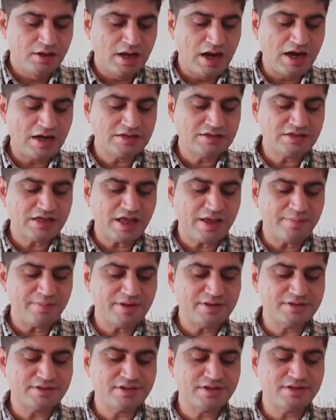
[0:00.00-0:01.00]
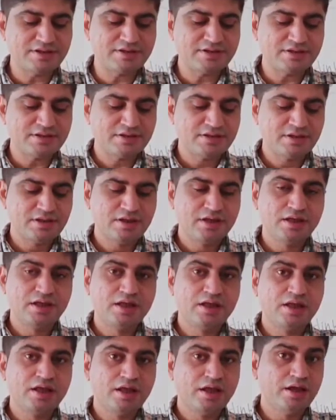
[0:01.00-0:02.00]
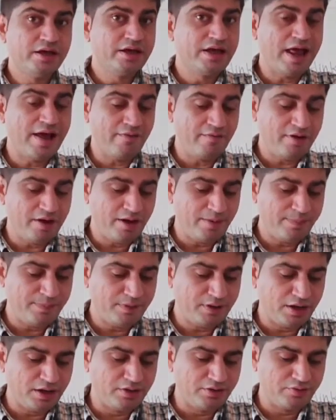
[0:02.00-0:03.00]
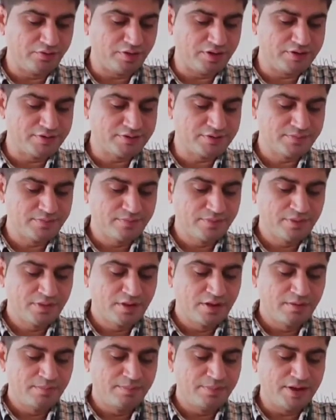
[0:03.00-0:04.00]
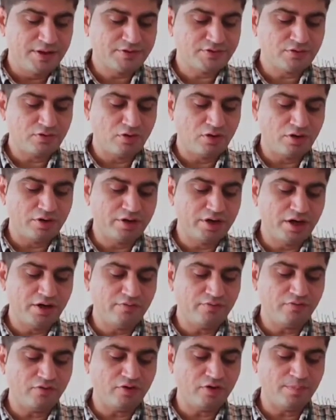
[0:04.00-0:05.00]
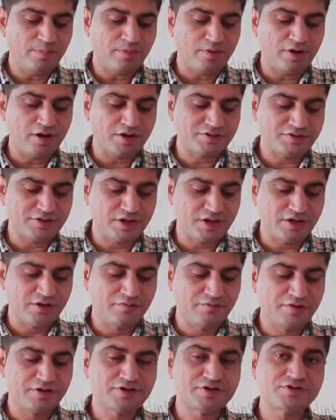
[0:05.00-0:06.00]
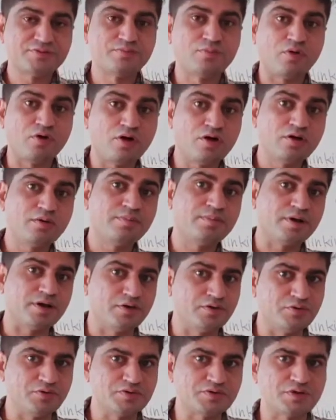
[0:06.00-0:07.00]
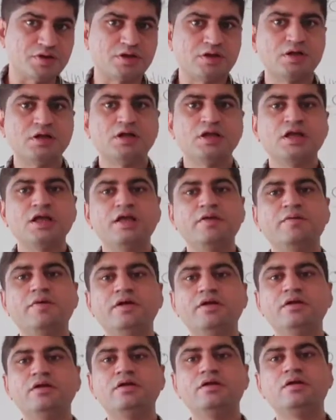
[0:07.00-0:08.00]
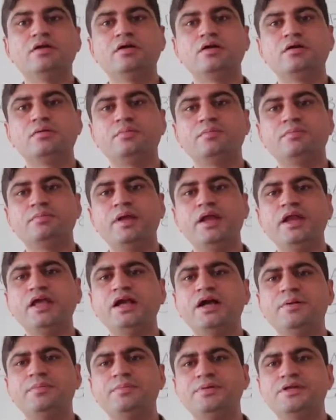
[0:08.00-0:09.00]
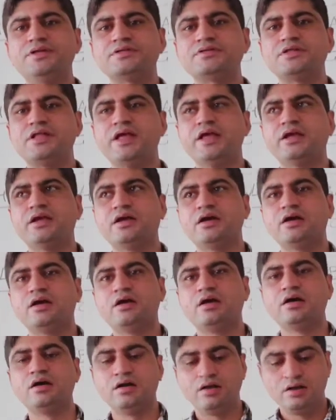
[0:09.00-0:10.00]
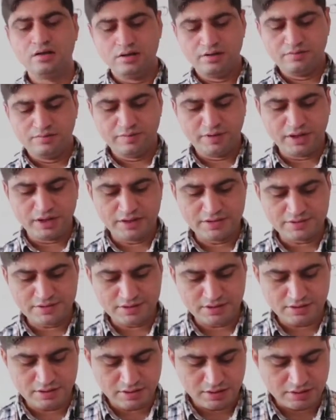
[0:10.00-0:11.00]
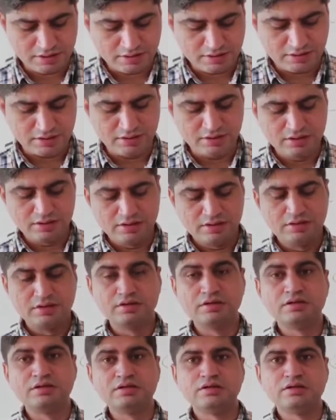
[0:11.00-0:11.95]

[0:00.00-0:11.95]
Large MNCs in developed countries place order for production with small producer. Even many companies like we can say that